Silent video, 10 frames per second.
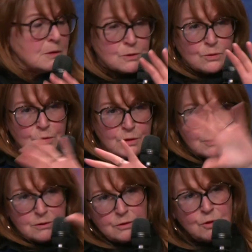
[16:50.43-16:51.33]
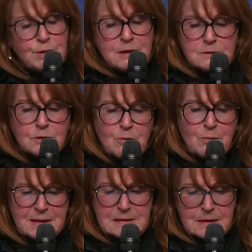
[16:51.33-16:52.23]
So knowing the
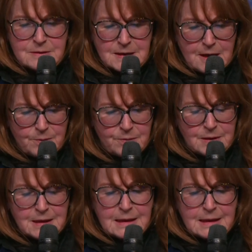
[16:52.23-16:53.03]
complex landscape.